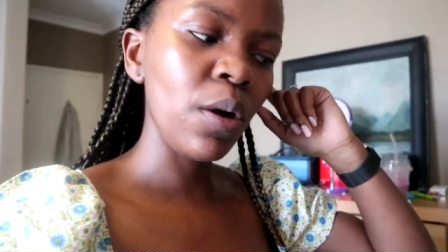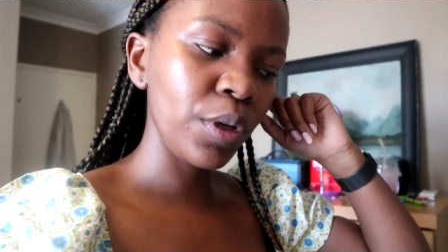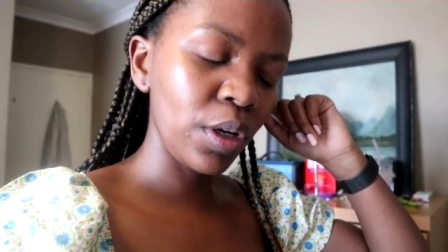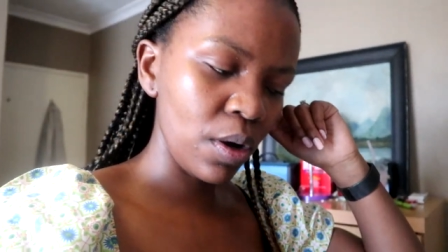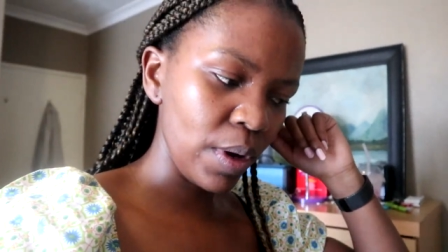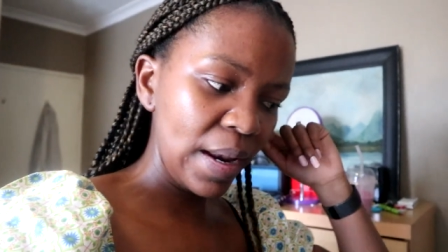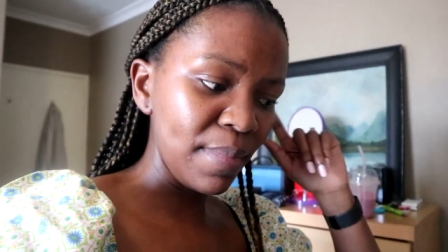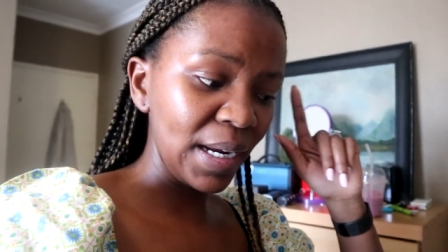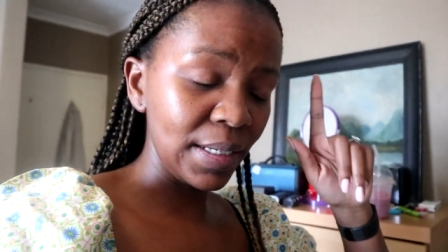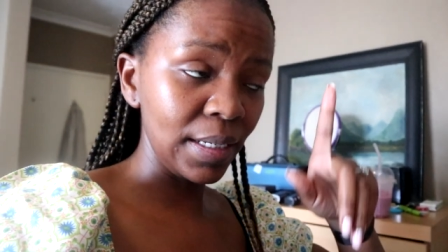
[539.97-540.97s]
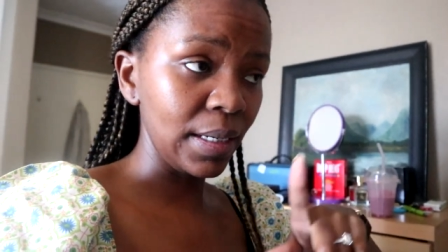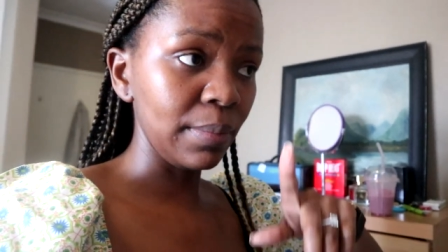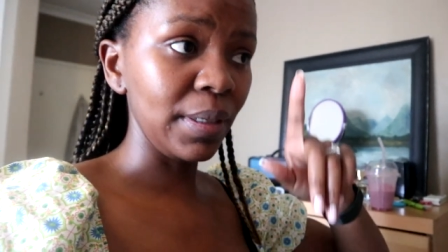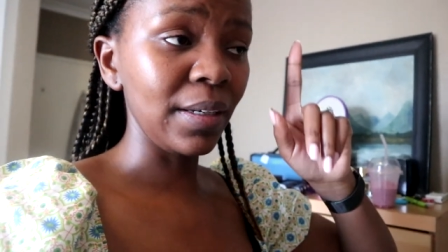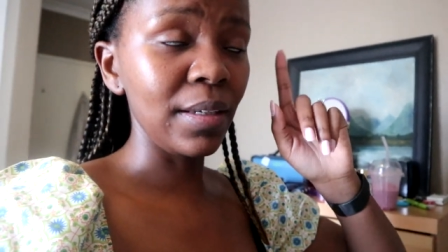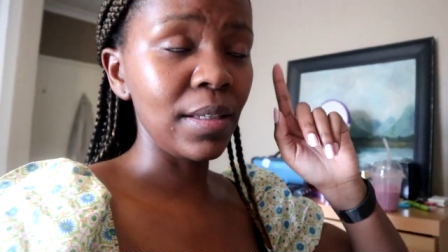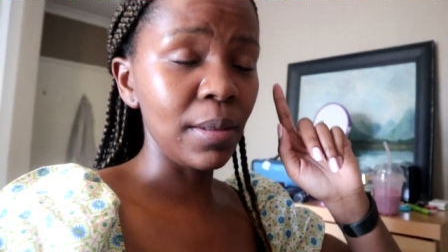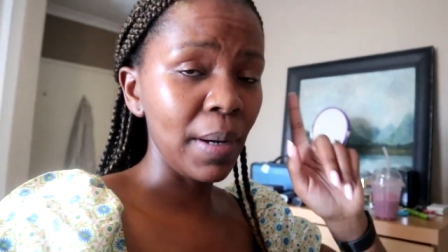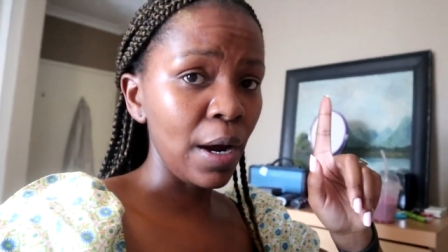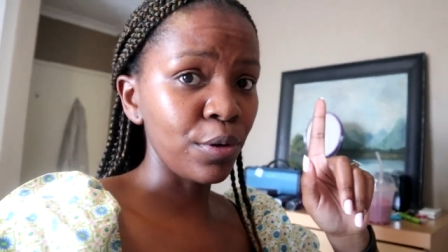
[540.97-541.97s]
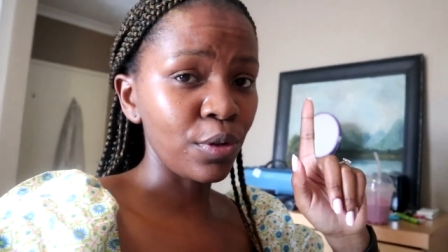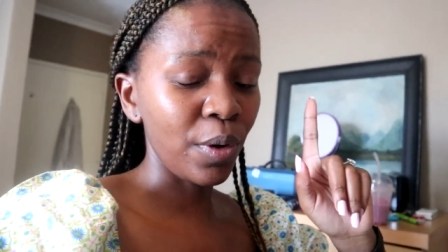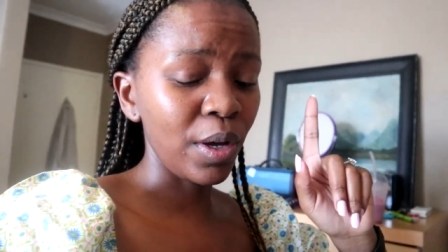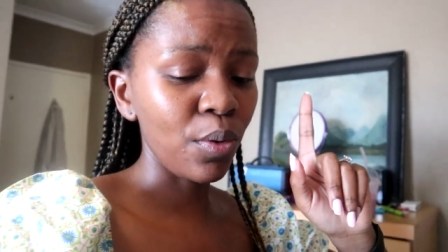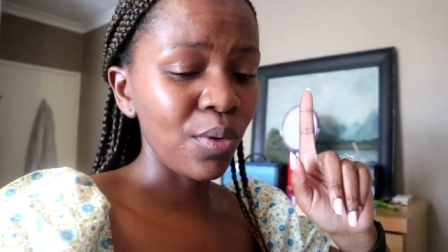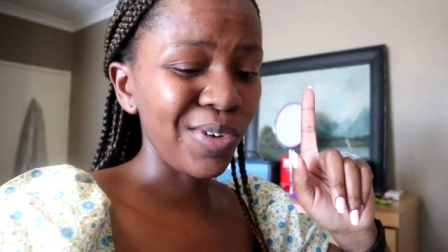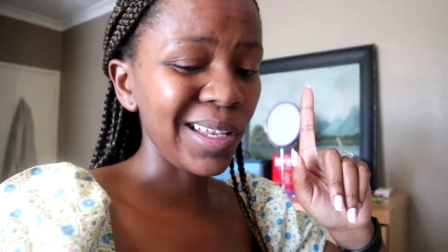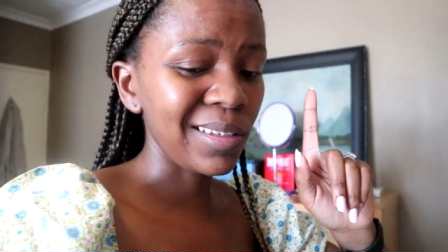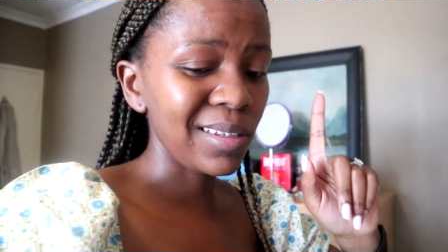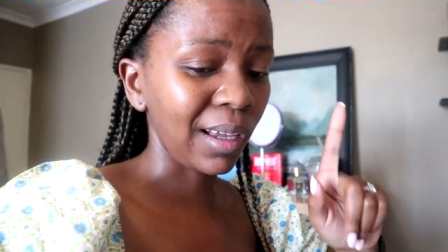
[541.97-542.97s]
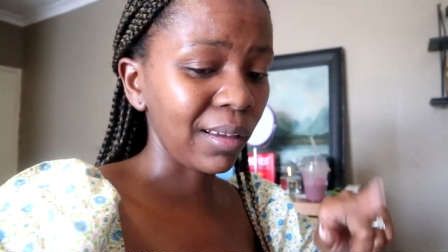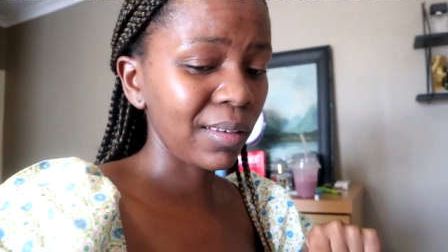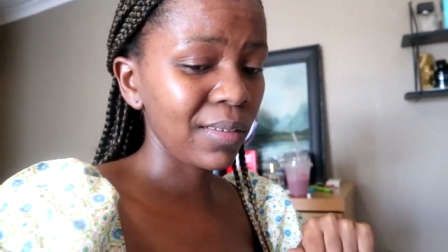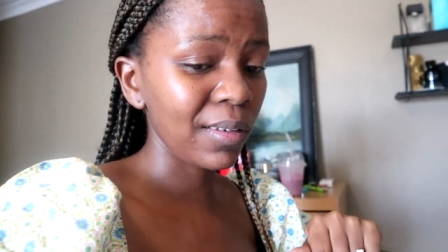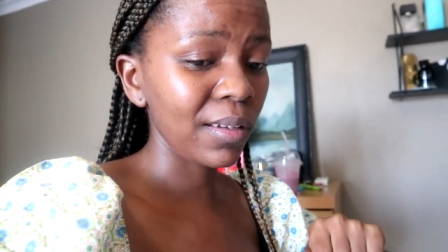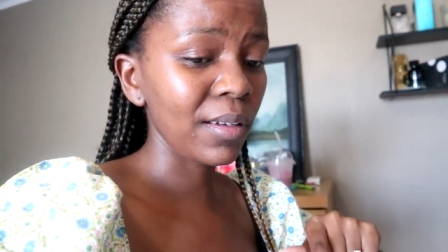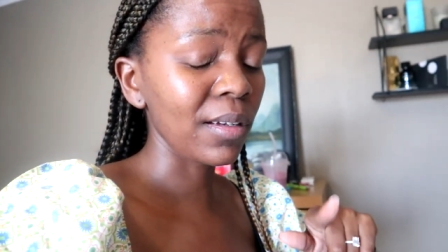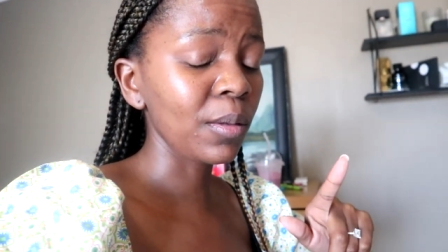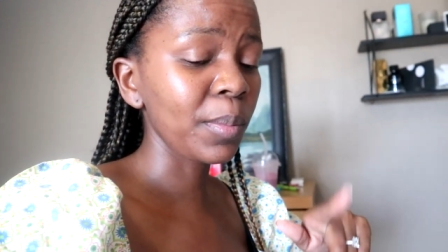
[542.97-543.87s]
I want to go and make dinner because the power is going off at six, and it'll